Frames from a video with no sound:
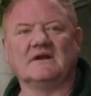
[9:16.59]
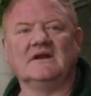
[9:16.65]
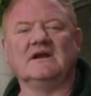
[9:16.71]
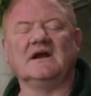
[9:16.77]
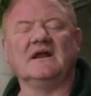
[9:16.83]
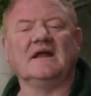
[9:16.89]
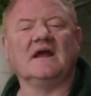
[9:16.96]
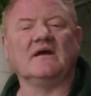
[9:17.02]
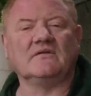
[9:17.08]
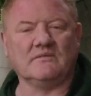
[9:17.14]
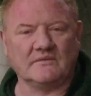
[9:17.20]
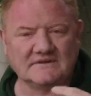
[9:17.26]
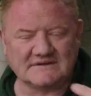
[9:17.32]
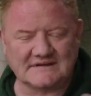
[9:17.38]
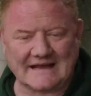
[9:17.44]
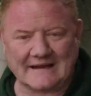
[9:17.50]
They're learning how
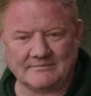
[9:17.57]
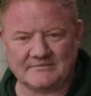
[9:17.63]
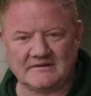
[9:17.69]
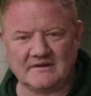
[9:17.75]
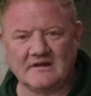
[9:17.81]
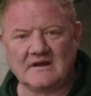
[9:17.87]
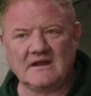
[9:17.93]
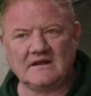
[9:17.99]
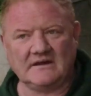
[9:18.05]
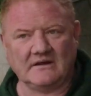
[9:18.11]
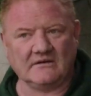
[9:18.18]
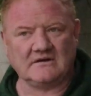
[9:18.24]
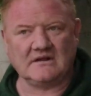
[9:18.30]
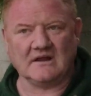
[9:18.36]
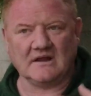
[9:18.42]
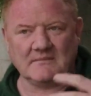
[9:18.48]
to adapt, you
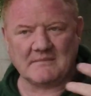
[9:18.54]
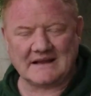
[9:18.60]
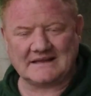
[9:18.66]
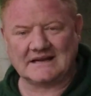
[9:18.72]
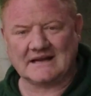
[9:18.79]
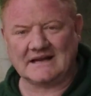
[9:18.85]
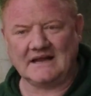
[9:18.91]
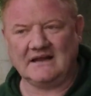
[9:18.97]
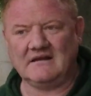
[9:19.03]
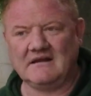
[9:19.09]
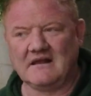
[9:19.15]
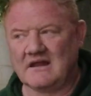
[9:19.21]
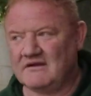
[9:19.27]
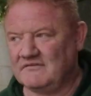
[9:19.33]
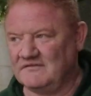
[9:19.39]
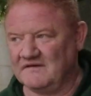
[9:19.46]
know, climatically,
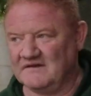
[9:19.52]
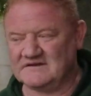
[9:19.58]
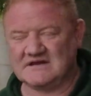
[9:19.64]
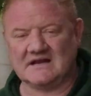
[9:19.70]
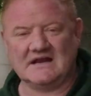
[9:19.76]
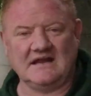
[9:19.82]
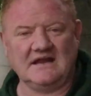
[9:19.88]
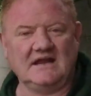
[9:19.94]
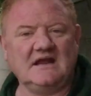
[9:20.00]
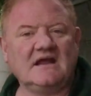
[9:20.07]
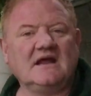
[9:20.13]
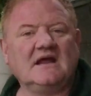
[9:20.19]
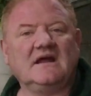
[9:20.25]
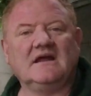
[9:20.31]
physically,